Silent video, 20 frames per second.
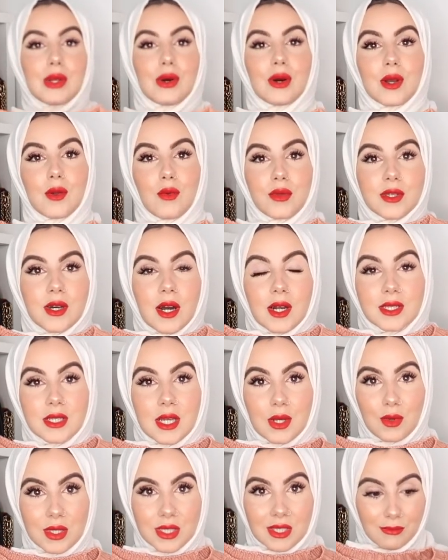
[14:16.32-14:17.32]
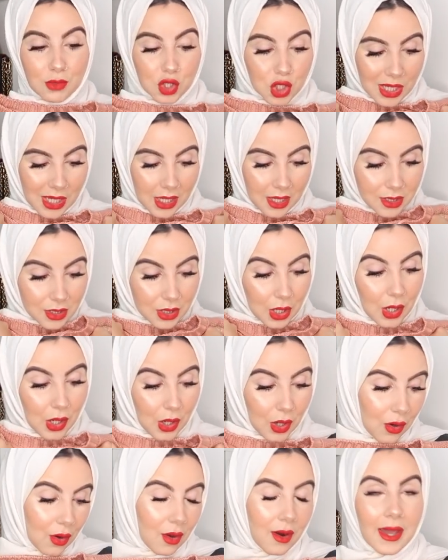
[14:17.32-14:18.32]
look tucked in with some jeans
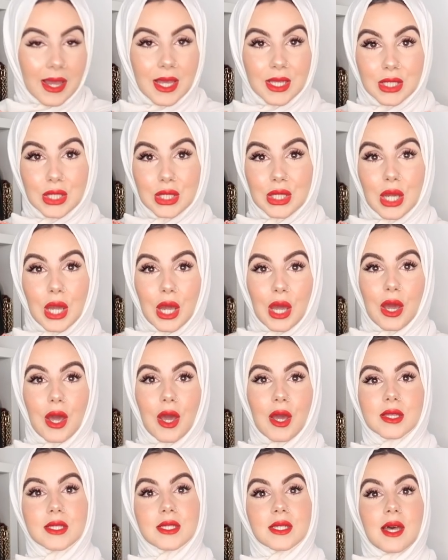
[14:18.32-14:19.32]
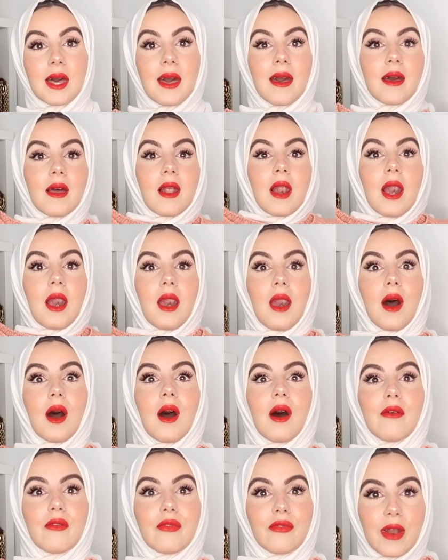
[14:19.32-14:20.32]
or like a skirt?
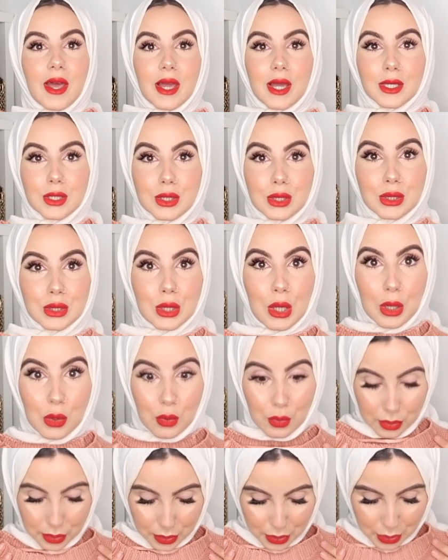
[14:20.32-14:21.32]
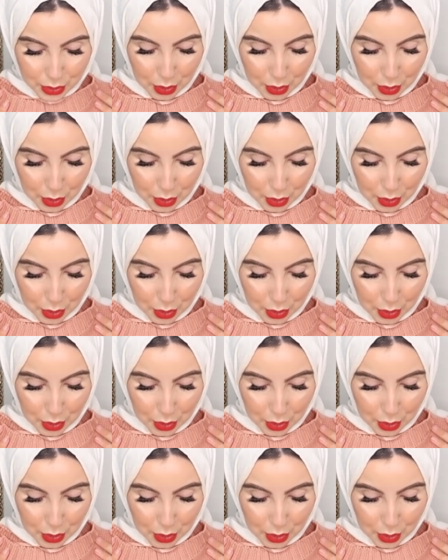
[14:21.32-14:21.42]
Love, like it's so